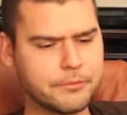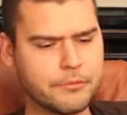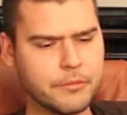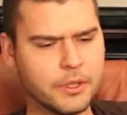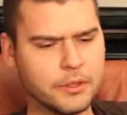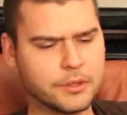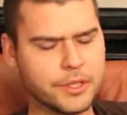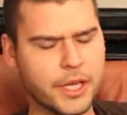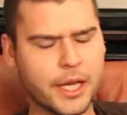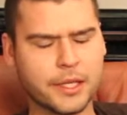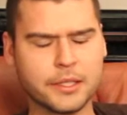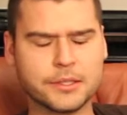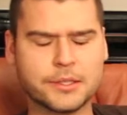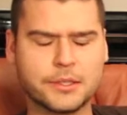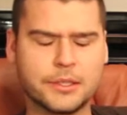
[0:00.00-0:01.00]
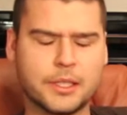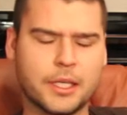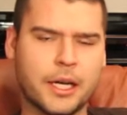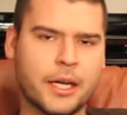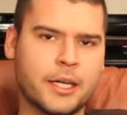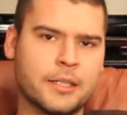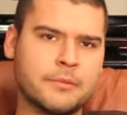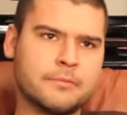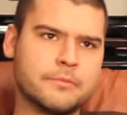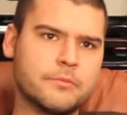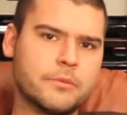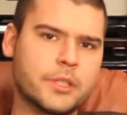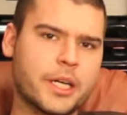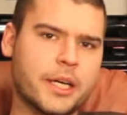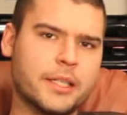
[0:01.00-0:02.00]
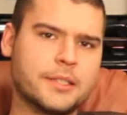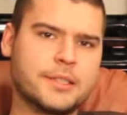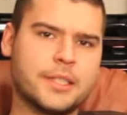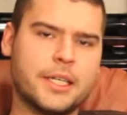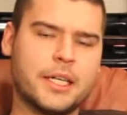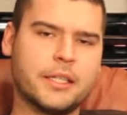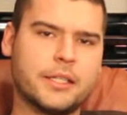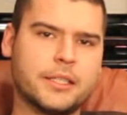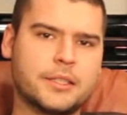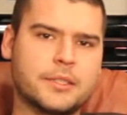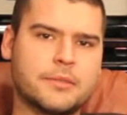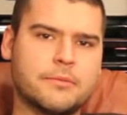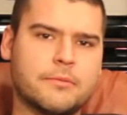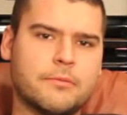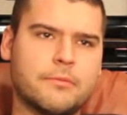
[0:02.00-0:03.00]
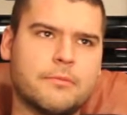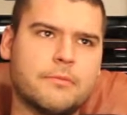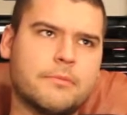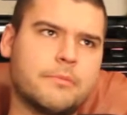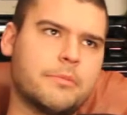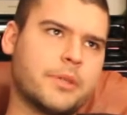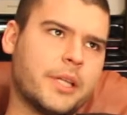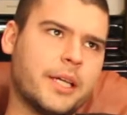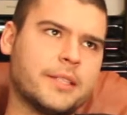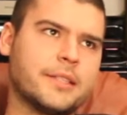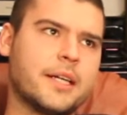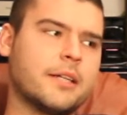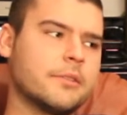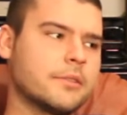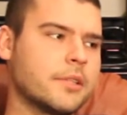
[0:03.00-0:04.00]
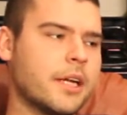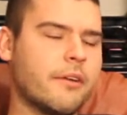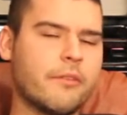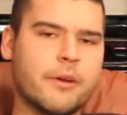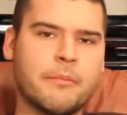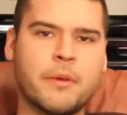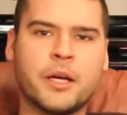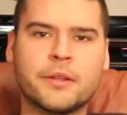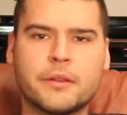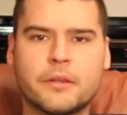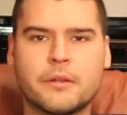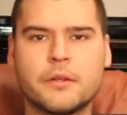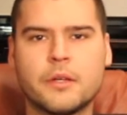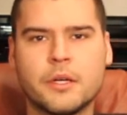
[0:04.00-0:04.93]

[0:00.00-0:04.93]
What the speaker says: So yeah, this we'll kind of see how this plays out every month.